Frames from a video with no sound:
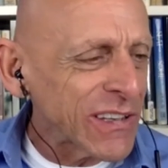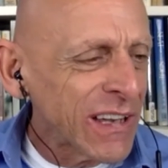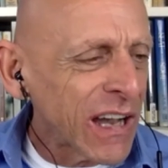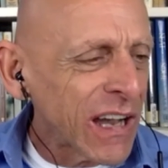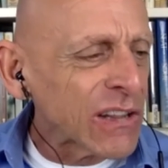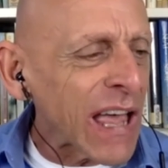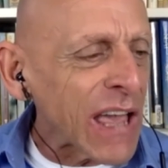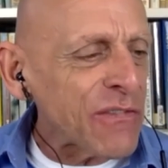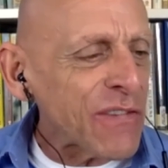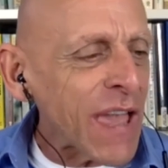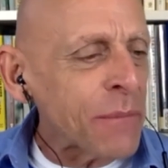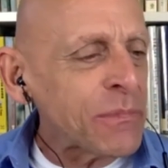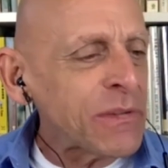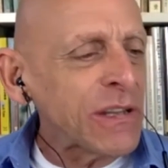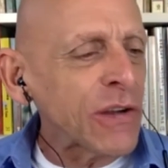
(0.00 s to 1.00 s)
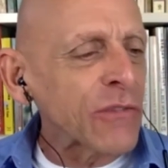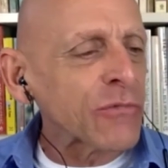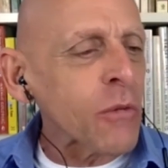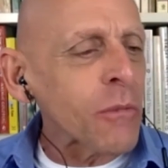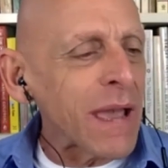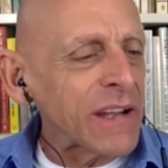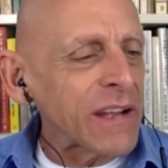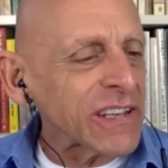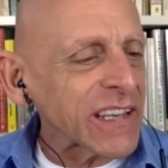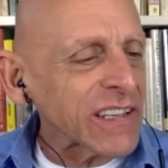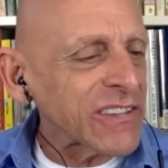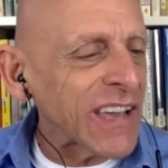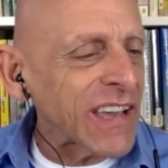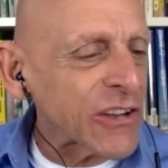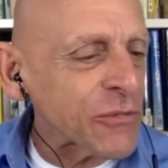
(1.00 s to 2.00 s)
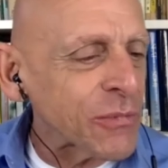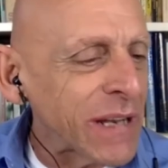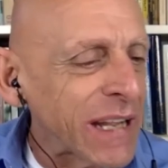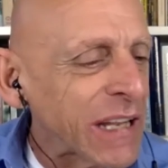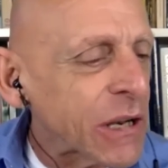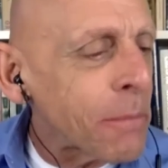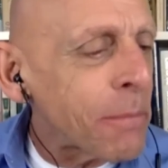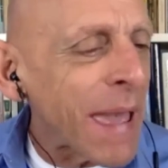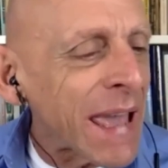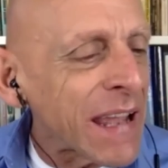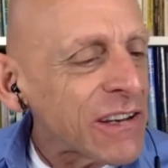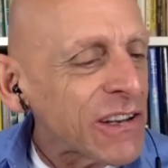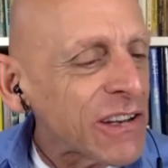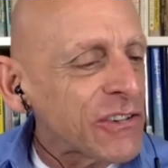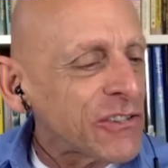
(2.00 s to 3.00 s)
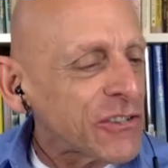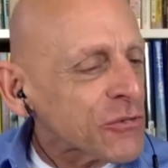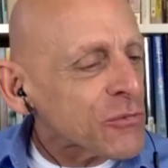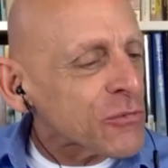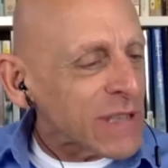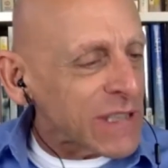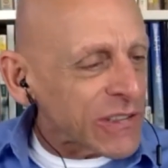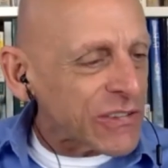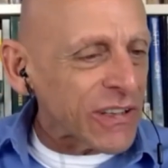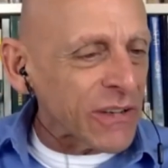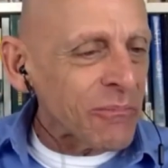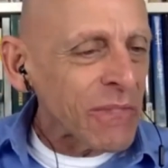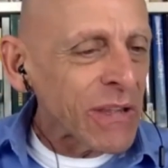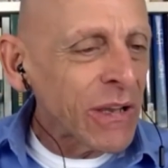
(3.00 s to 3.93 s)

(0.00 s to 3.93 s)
A life emptied of romantic attachment and abandoned to reason.